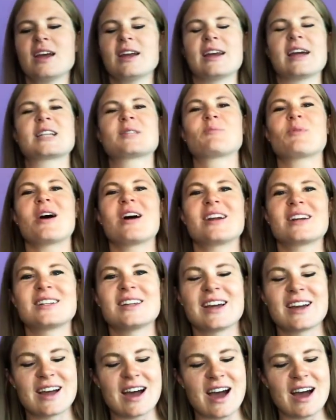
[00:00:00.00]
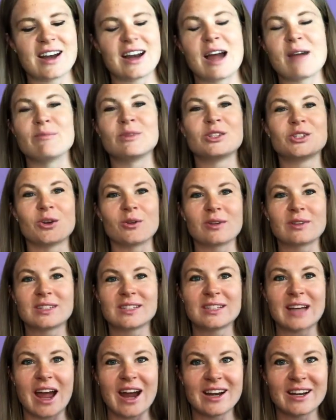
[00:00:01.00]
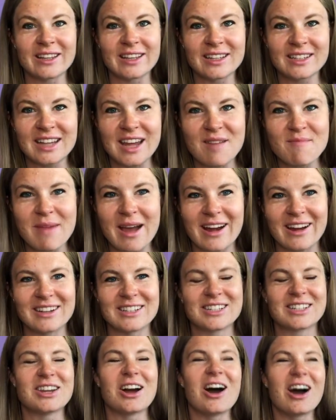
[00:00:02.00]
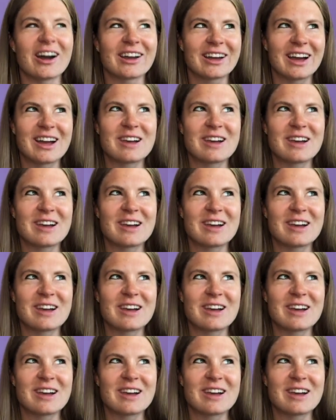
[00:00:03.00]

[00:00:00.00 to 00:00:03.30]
Next product I got, I'm so excited this came back in stock.